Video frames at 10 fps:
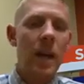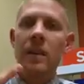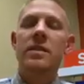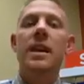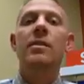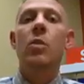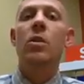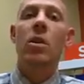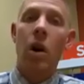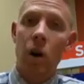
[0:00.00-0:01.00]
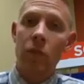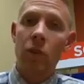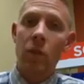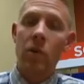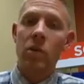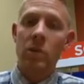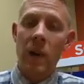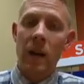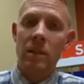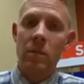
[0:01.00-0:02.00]
The seller will also be
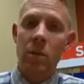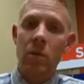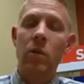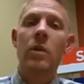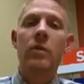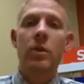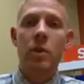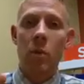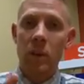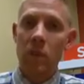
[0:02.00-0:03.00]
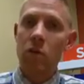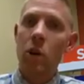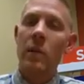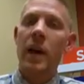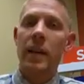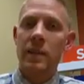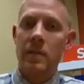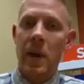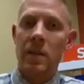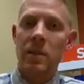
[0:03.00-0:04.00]
responsible for doing the termite
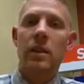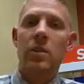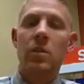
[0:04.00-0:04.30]
inspection.